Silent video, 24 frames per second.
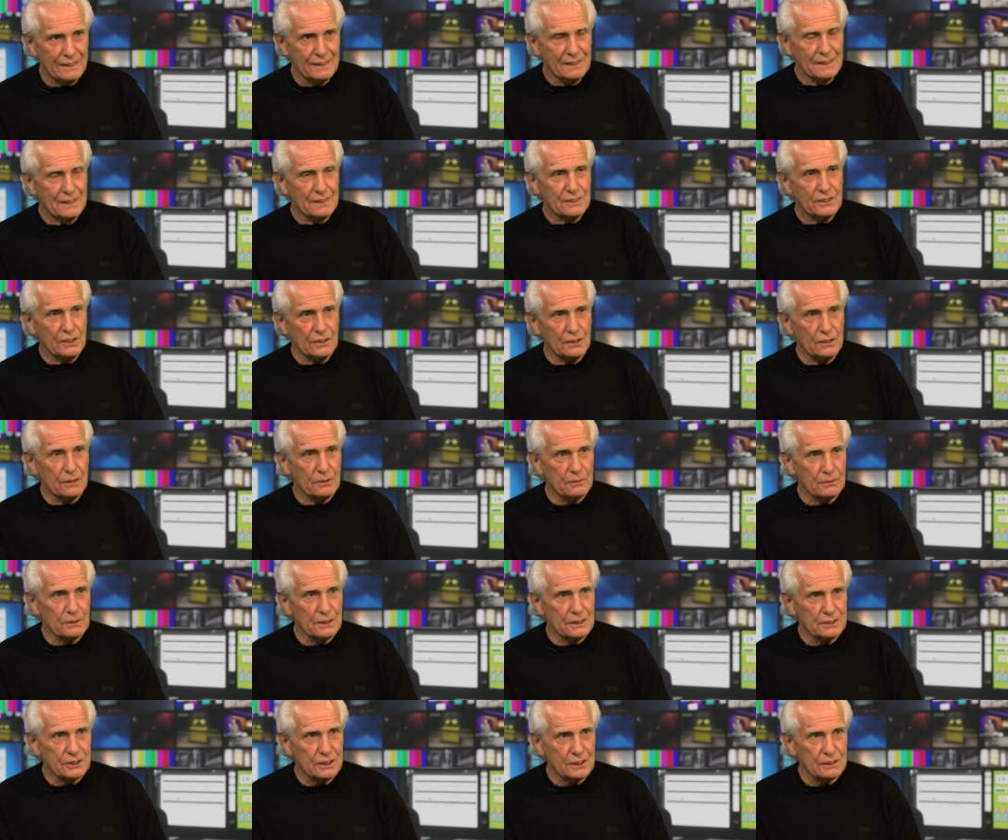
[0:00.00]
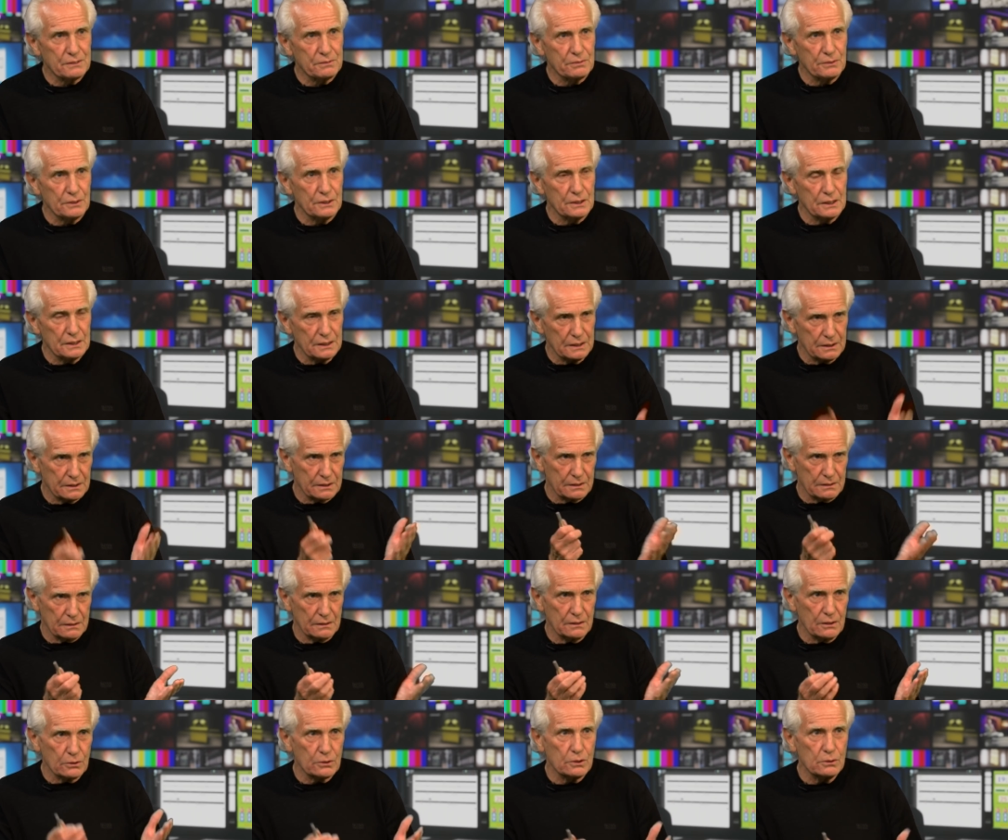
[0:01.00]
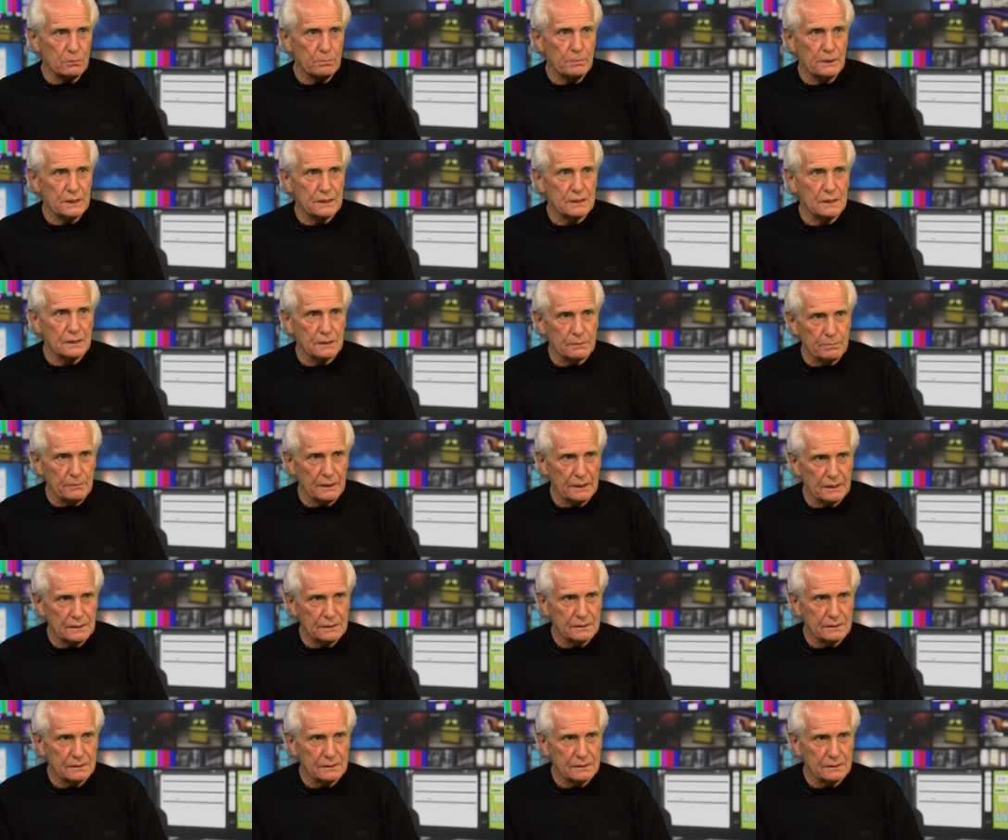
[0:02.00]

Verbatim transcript: Yeah. You know, uh, just for his local businessman.